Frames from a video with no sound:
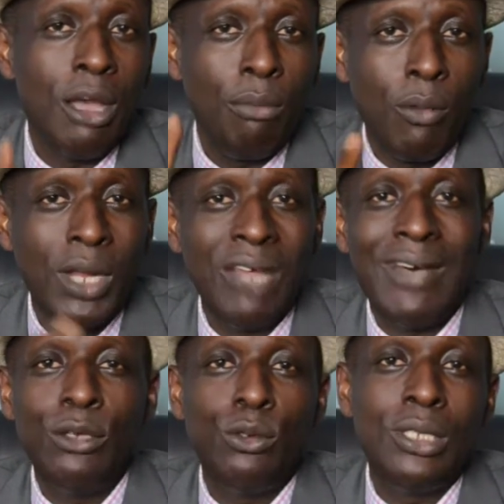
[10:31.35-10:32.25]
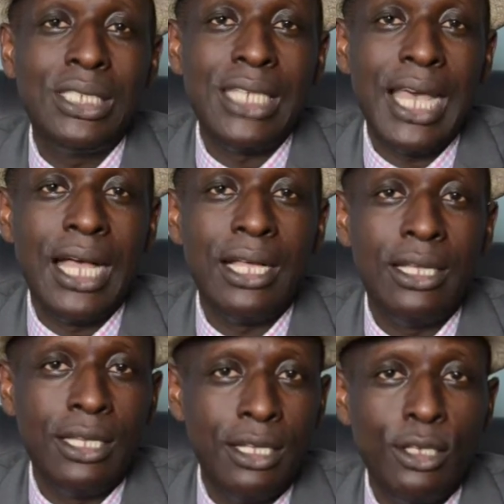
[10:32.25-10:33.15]
But whatever you do this
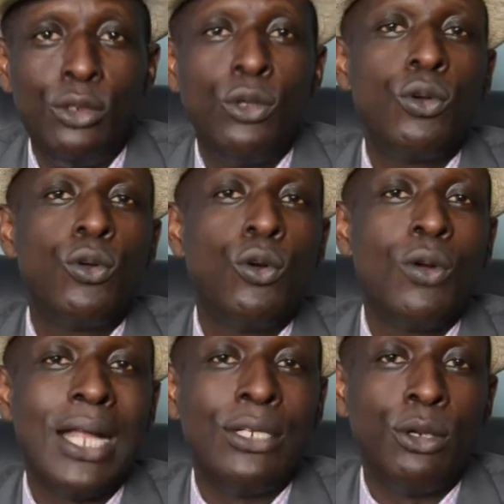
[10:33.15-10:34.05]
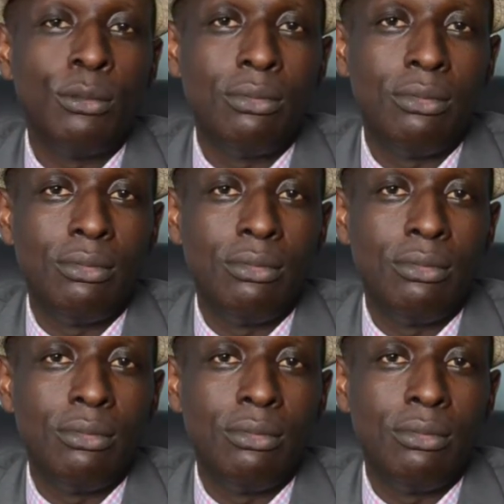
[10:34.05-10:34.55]
year, don't go random.